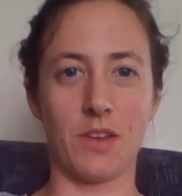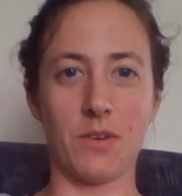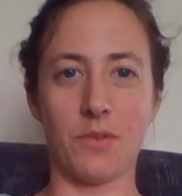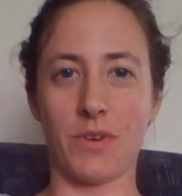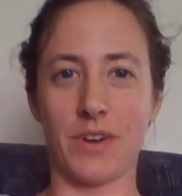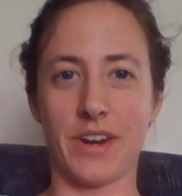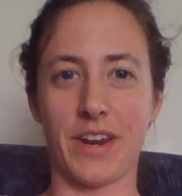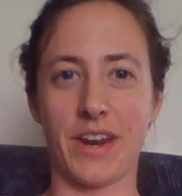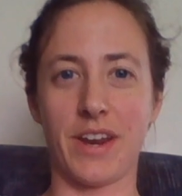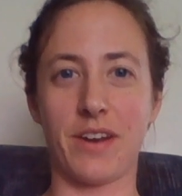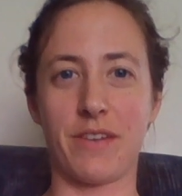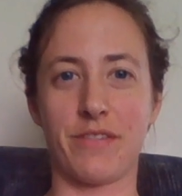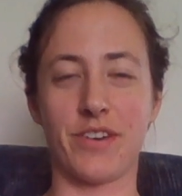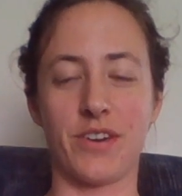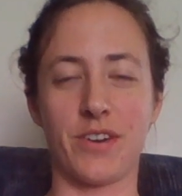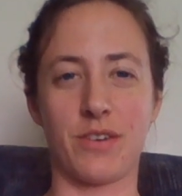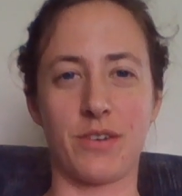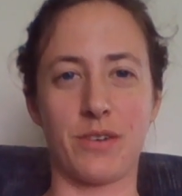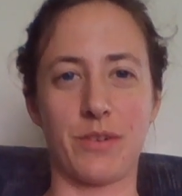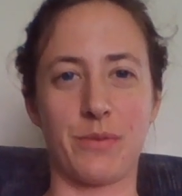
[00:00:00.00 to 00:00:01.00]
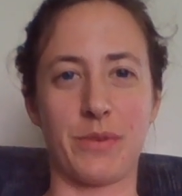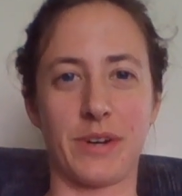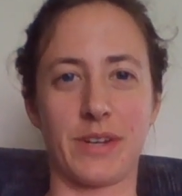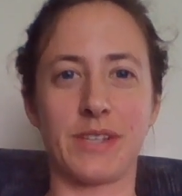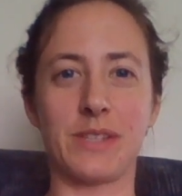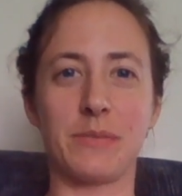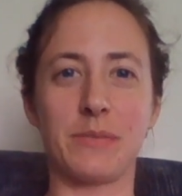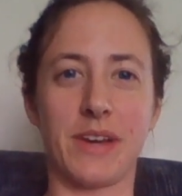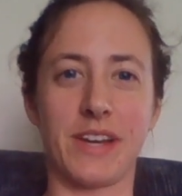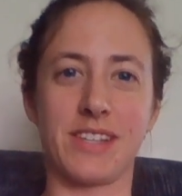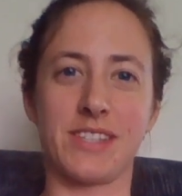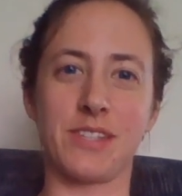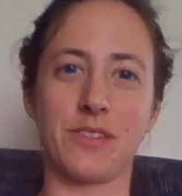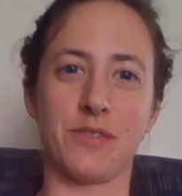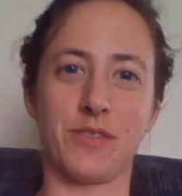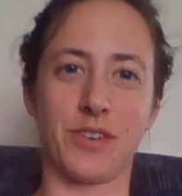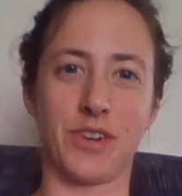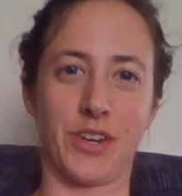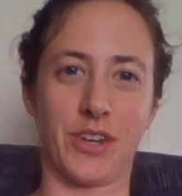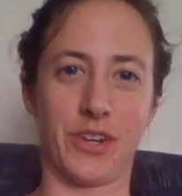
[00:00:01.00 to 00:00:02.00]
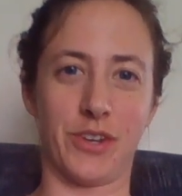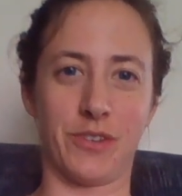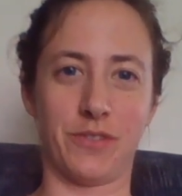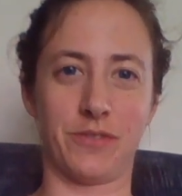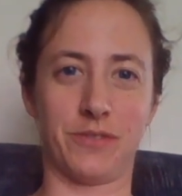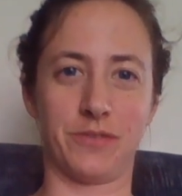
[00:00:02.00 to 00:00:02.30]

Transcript: Whatever works best for you.